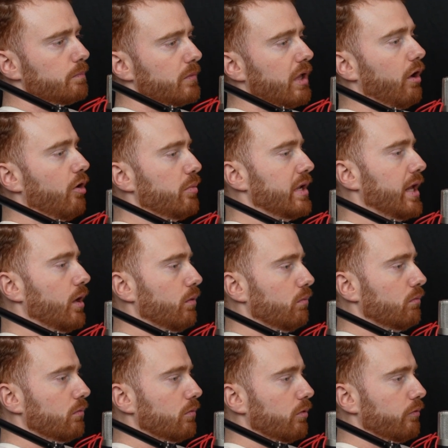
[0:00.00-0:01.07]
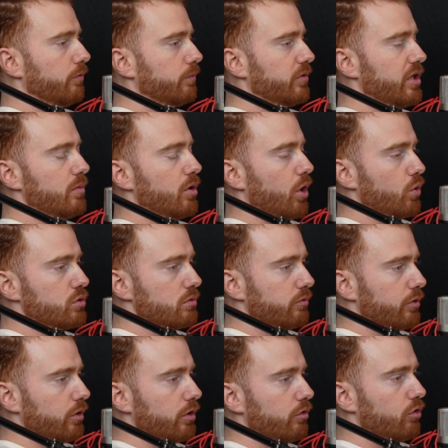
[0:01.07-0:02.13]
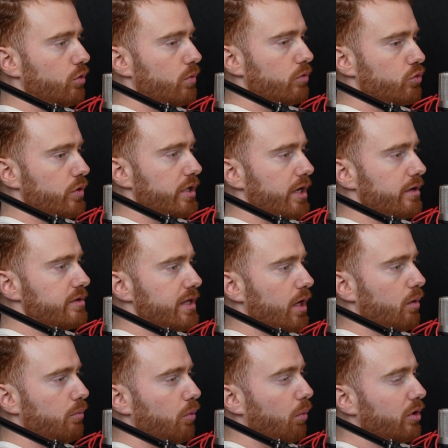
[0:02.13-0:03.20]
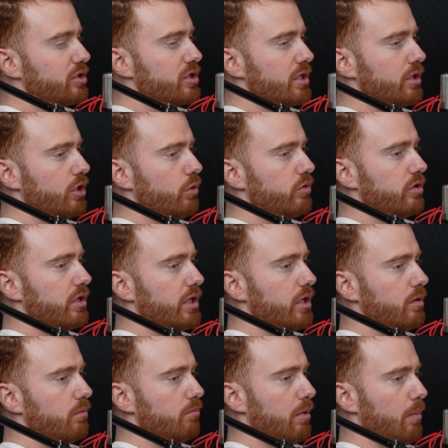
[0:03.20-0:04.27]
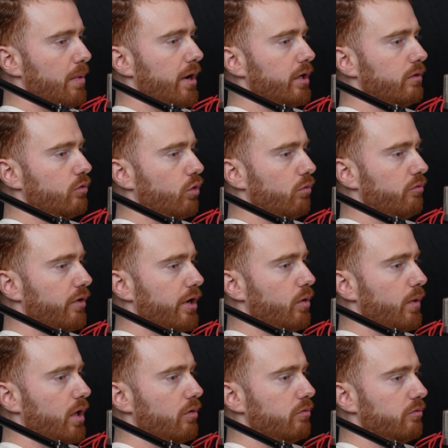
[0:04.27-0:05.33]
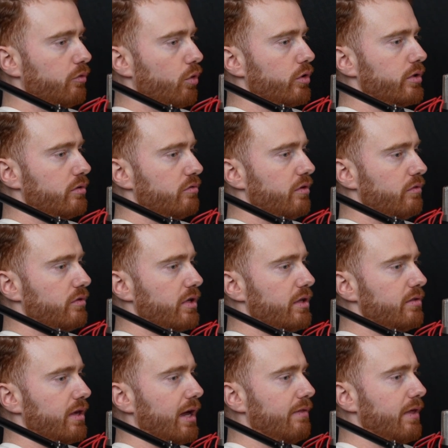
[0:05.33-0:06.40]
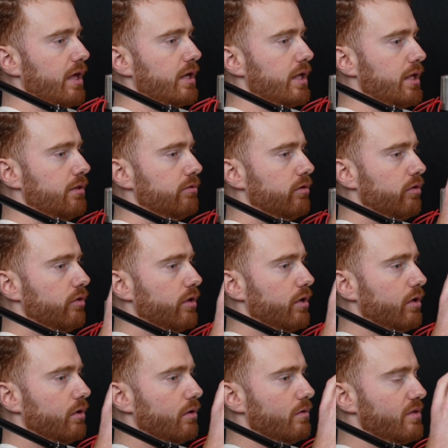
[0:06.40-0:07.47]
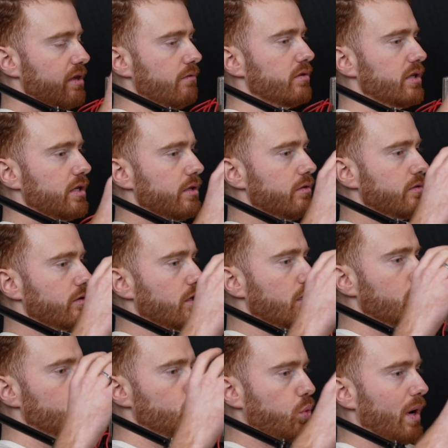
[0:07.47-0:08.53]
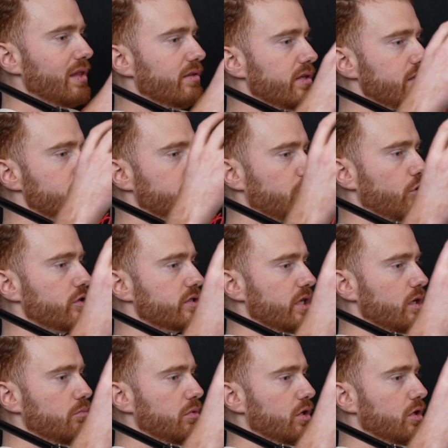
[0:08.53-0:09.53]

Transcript: Now, I've been out of team coaching for only 2 or 3 years now, but what do you think UCD Mount Marion have done very well from 14s, 15s, and then into the 17s, 20s, first team?